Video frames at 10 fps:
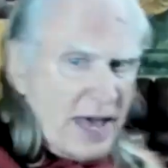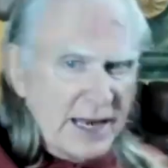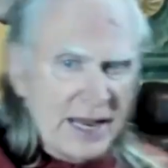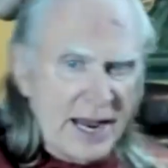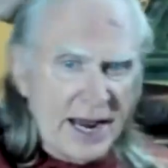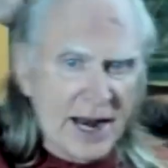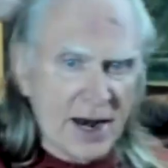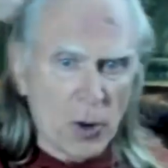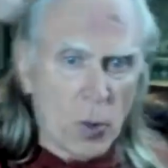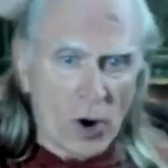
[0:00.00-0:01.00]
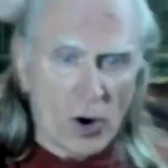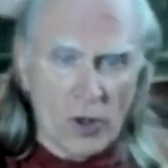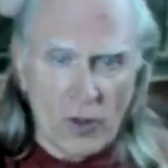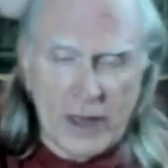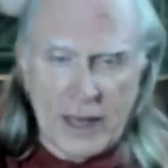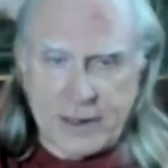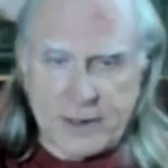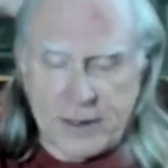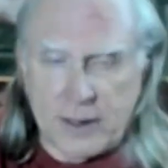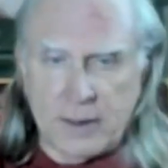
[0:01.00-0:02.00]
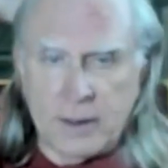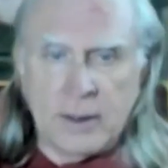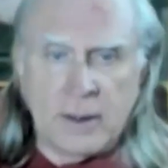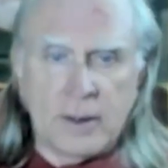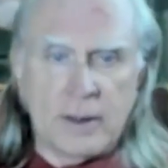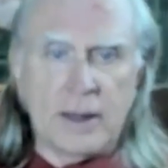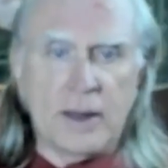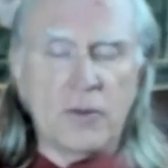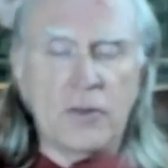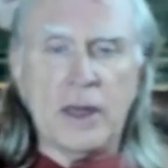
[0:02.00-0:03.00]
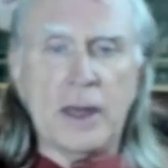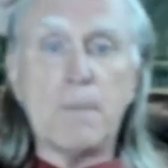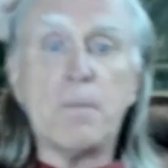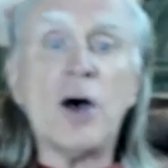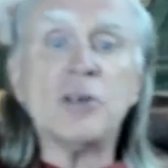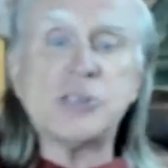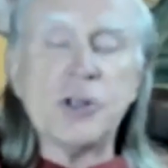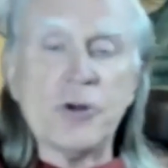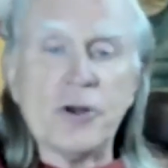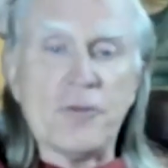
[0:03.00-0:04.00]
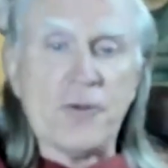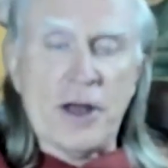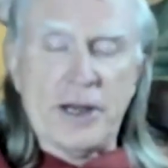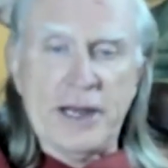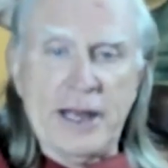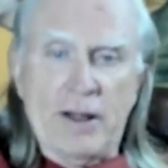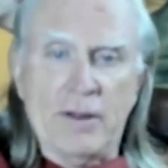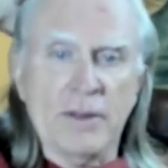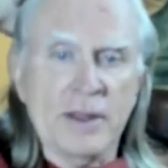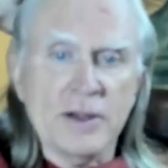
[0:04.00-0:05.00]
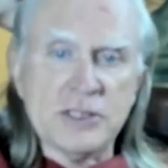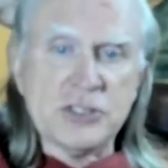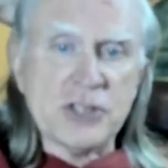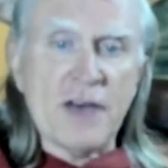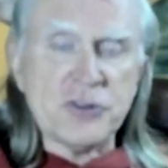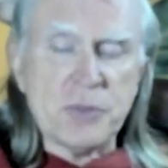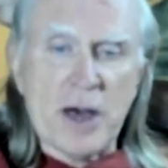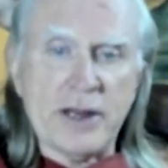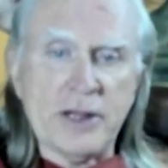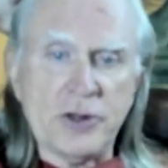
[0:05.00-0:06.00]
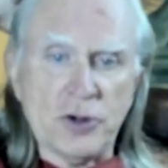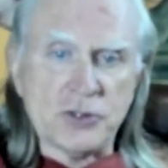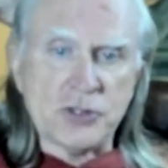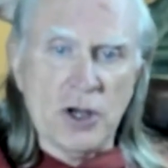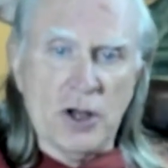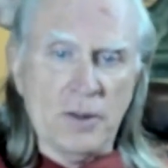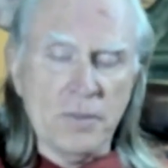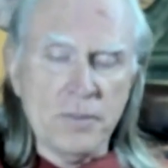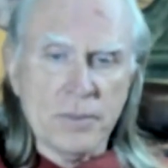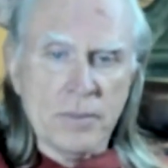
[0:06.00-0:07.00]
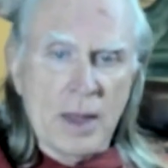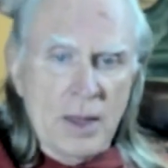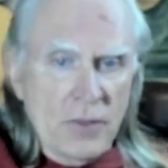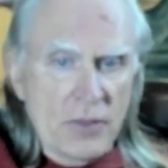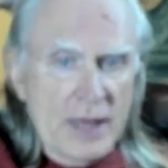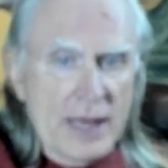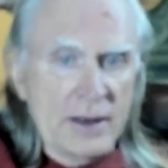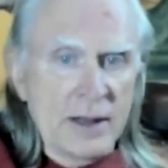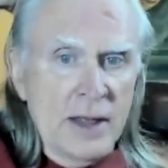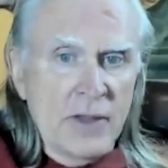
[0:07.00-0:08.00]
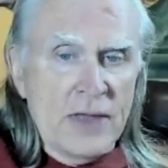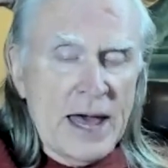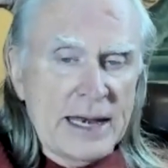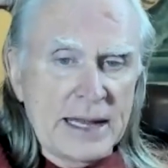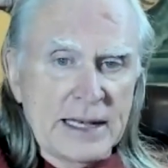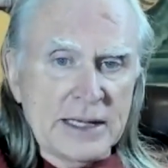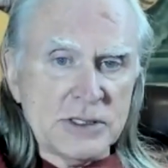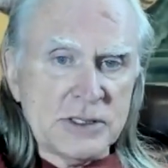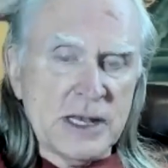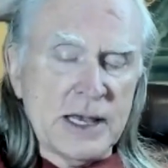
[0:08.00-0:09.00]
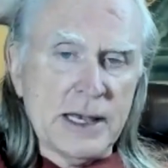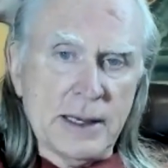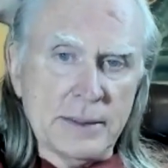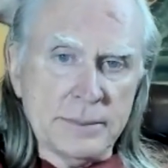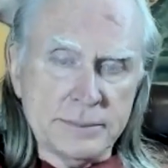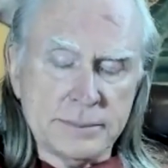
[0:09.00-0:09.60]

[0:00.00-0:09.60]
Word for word: that hair whirl, that uh, the, the posterior fontanelle, the soft spot in your skull, then that is the uh,